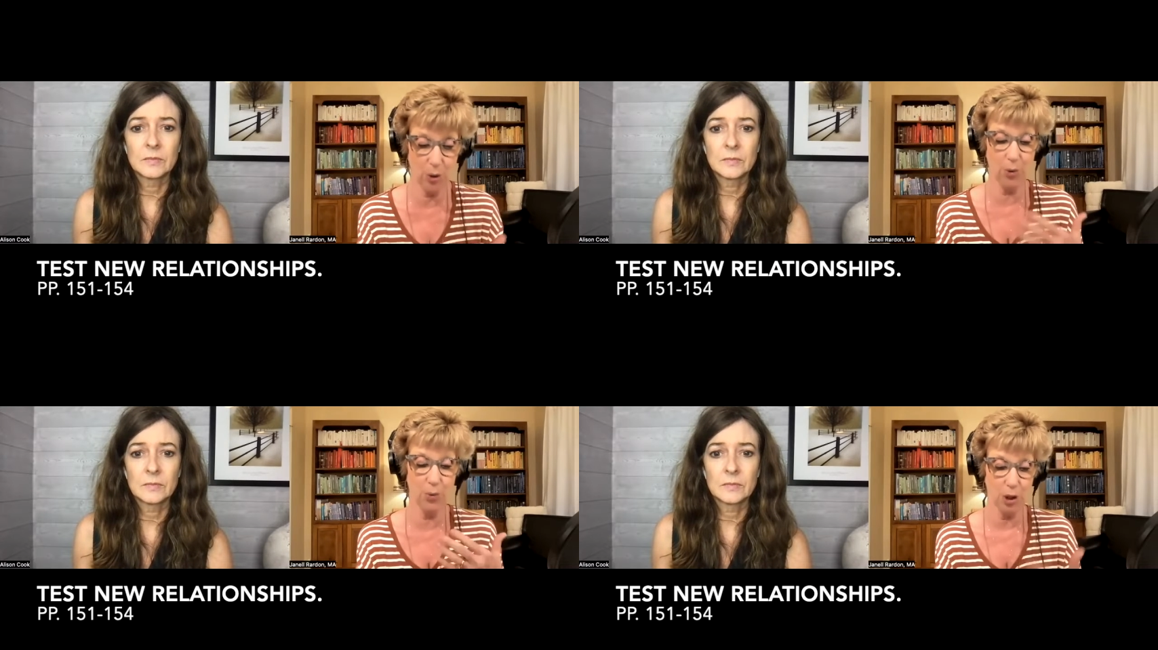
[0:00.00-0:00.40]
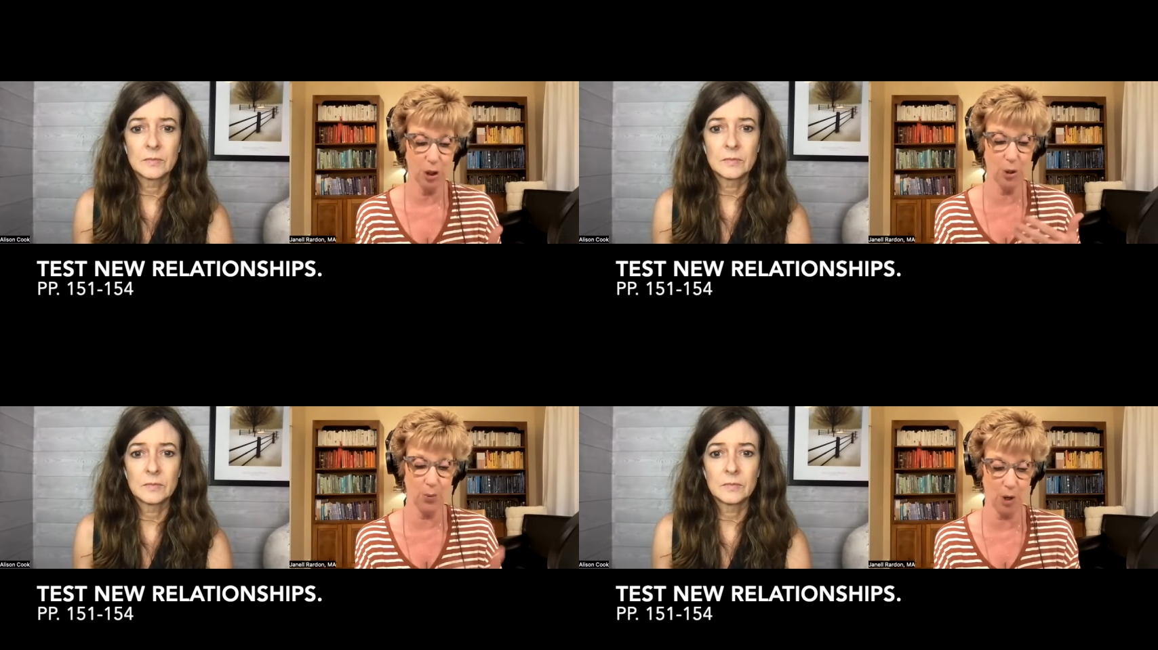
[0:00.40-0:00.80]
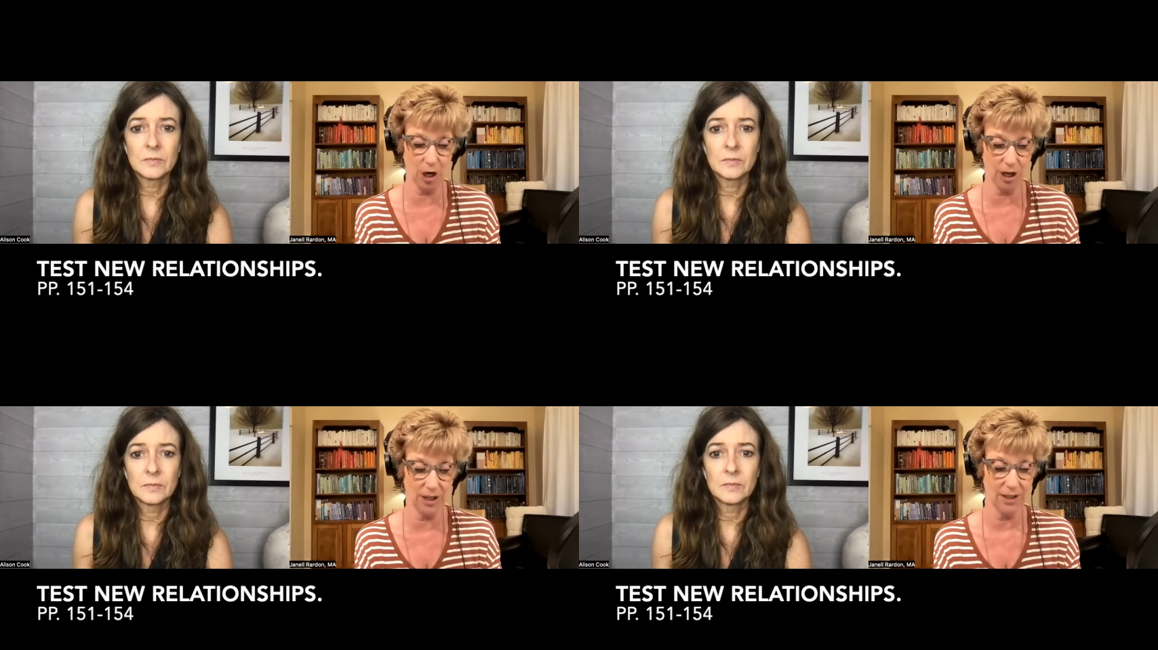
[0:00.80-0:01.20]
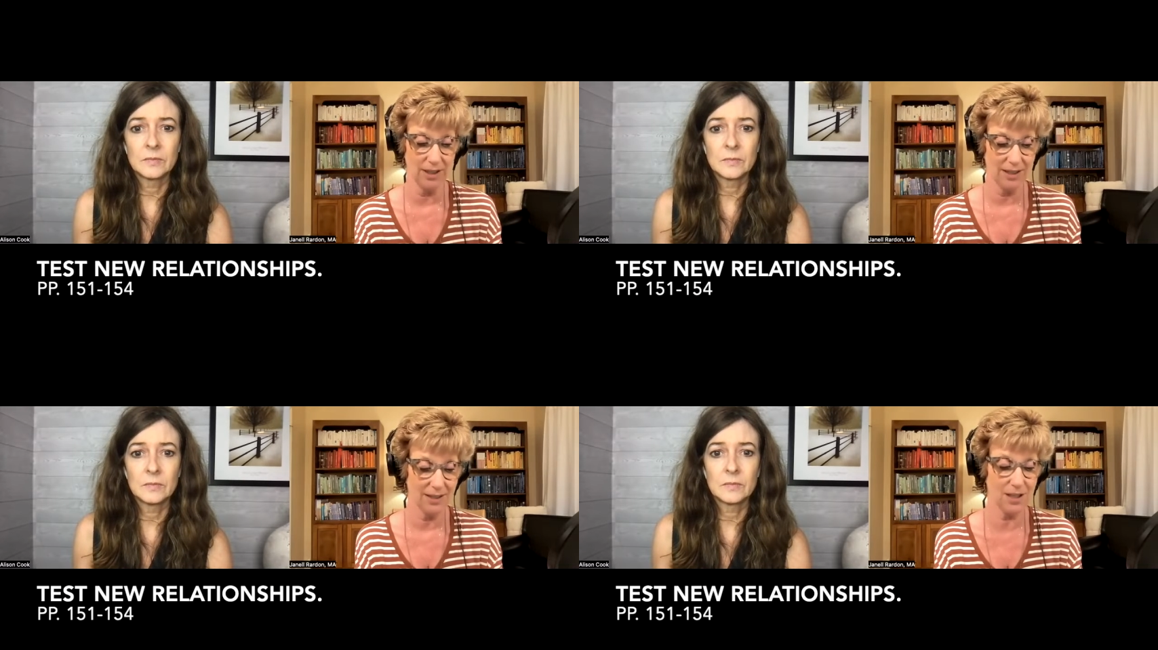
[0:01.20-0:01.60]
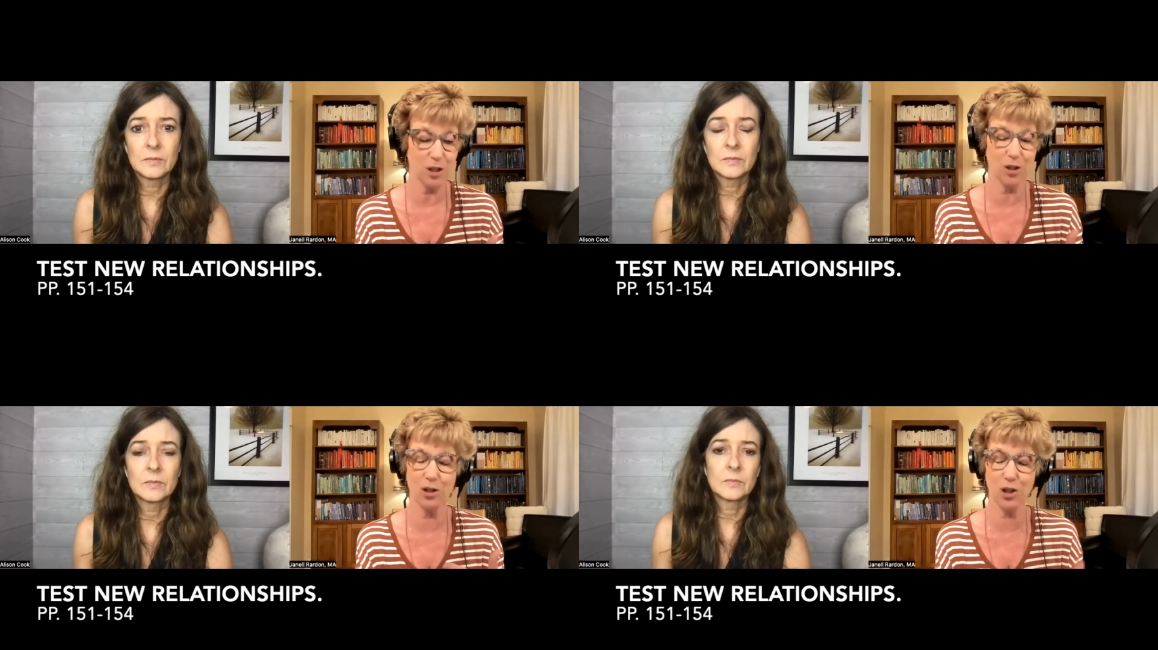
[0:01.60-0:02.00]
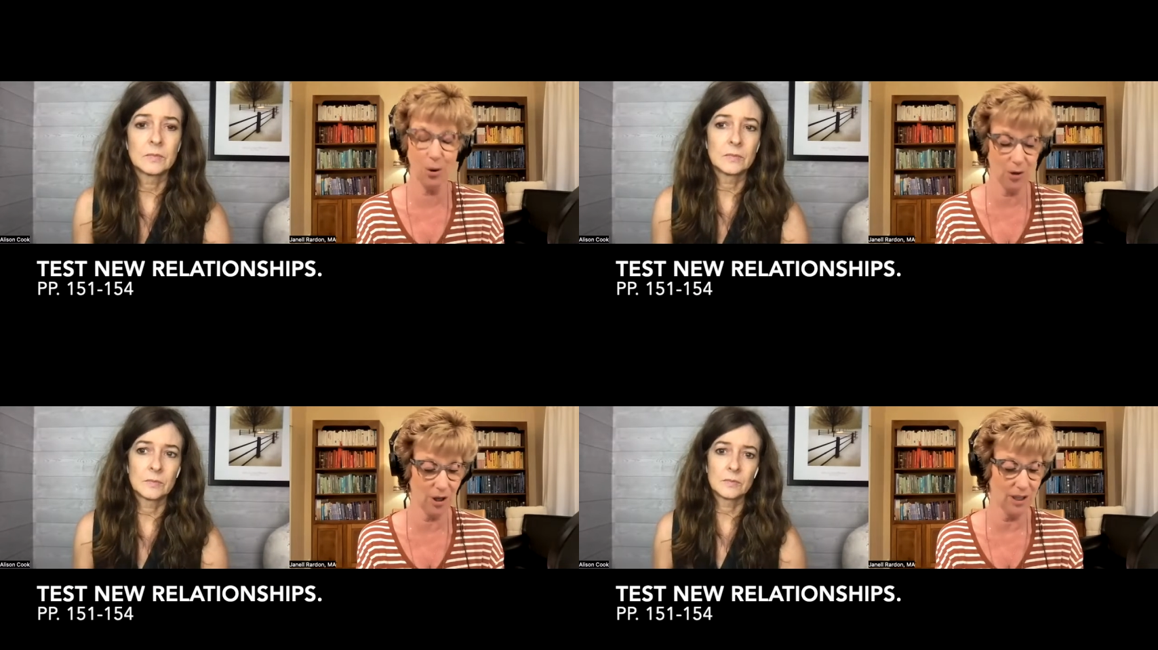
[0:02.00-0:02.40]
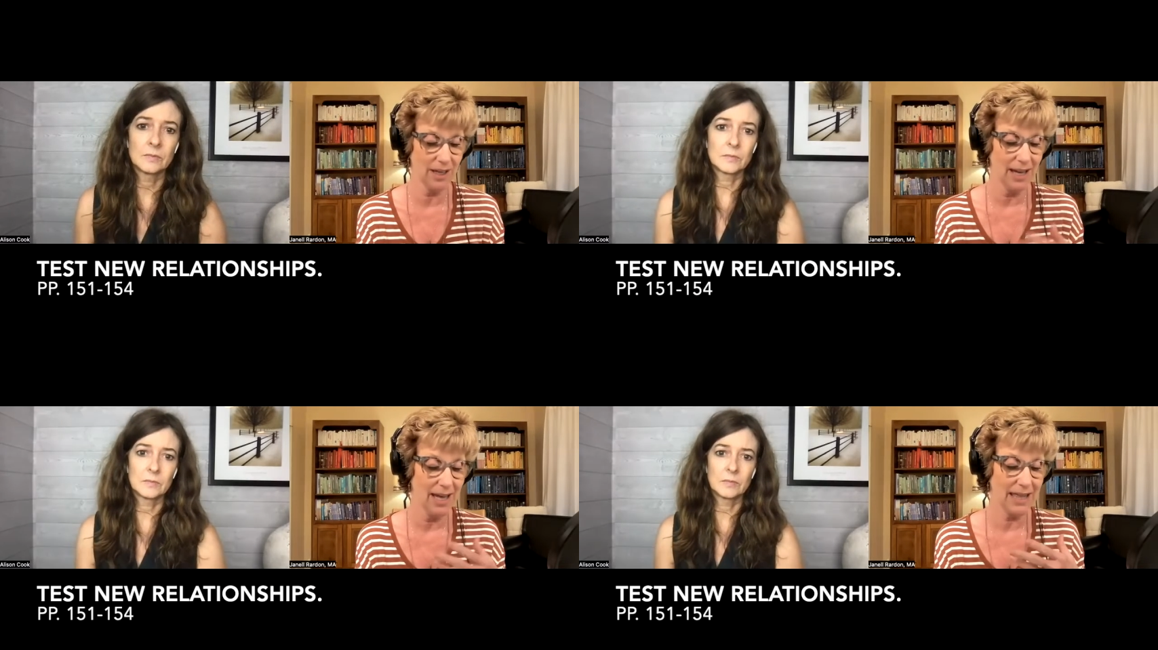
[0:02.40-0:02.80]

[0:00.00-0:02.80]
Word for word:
Speaker 1: who you are. This is so good.